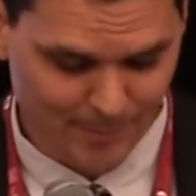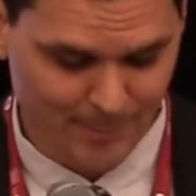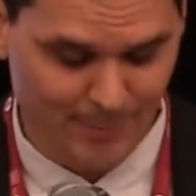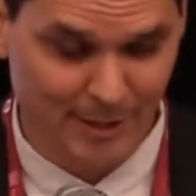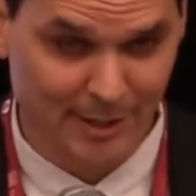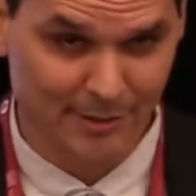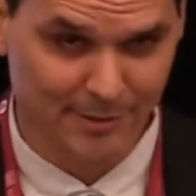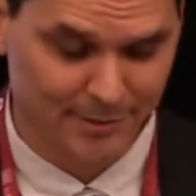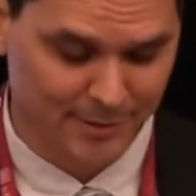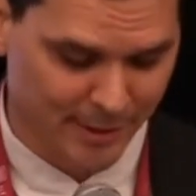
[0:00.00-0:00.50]

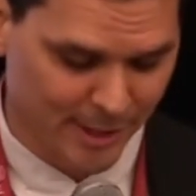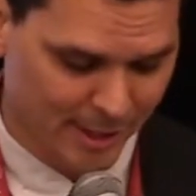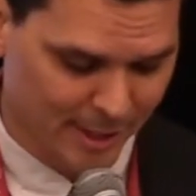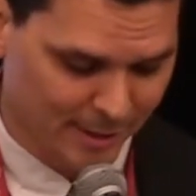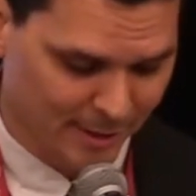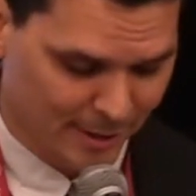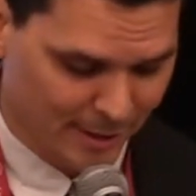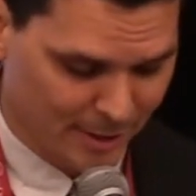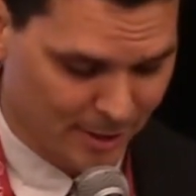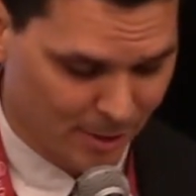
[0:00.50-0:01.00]
but
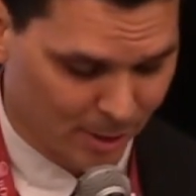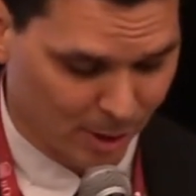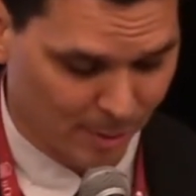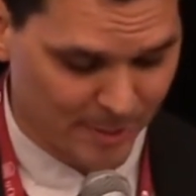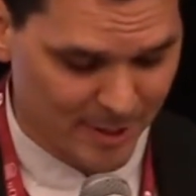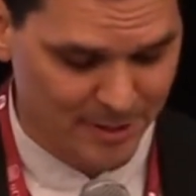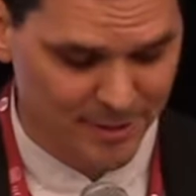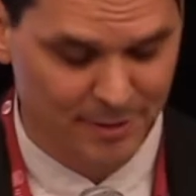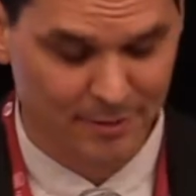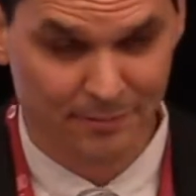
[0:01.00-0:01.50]

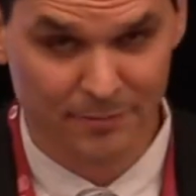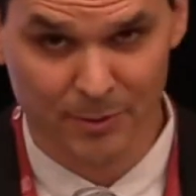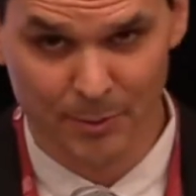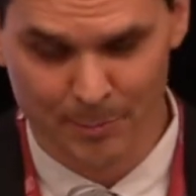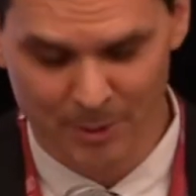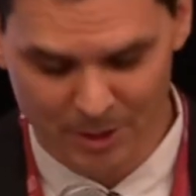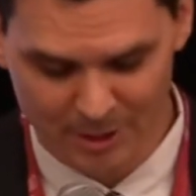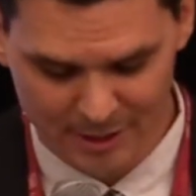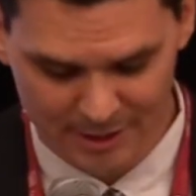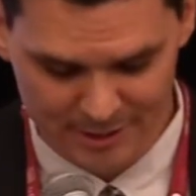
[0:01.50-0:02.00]
enormous in
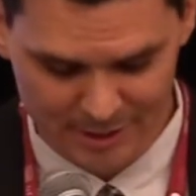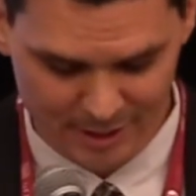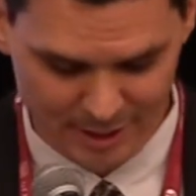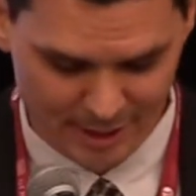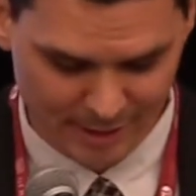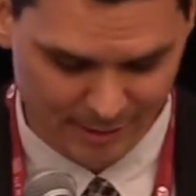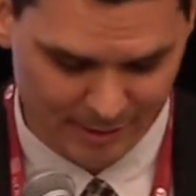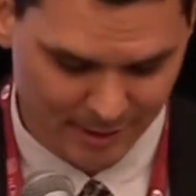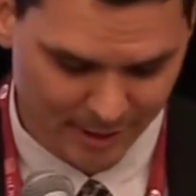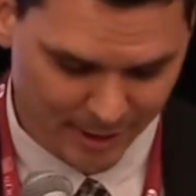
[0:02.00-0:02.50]
football
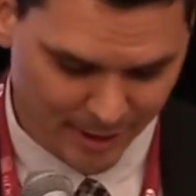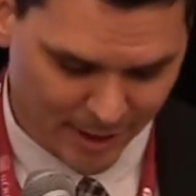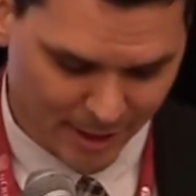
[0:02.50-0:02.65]
intellect.